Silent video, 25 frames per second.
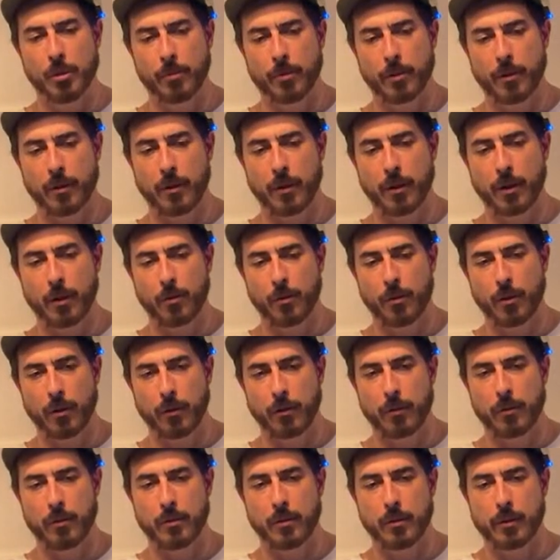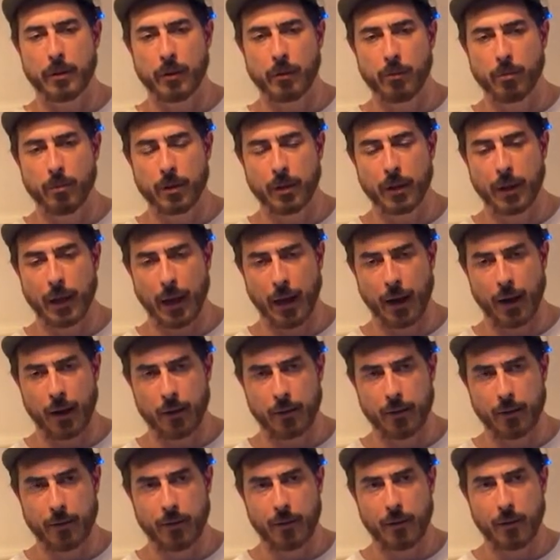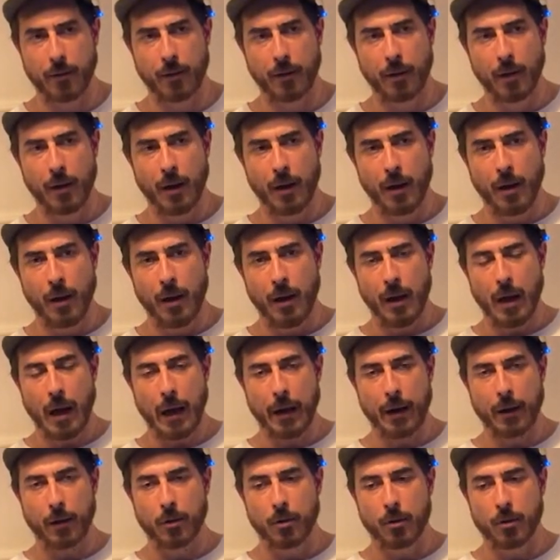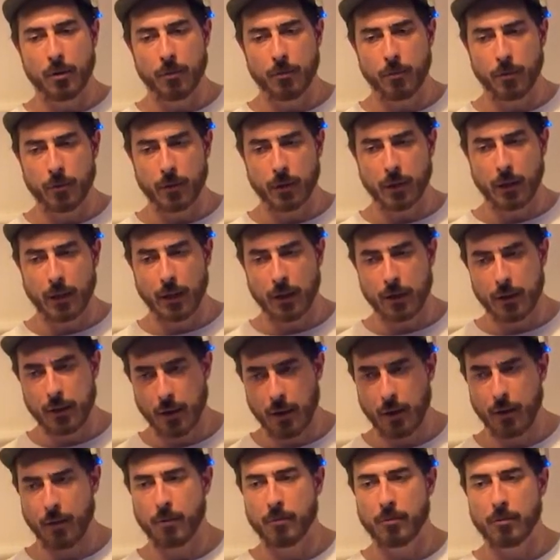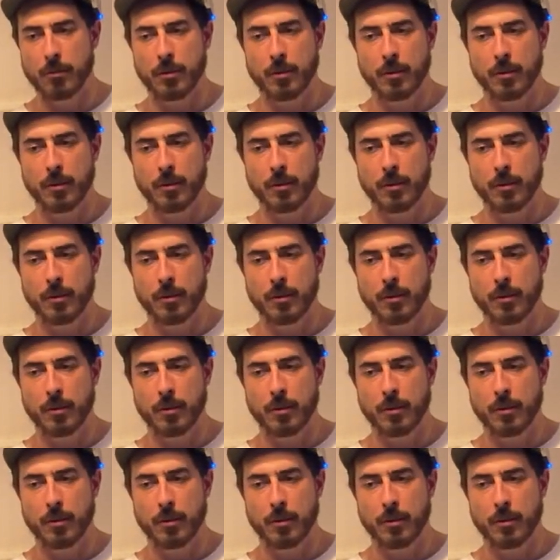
I think I was also a little bit gassed, and I couldn't really get down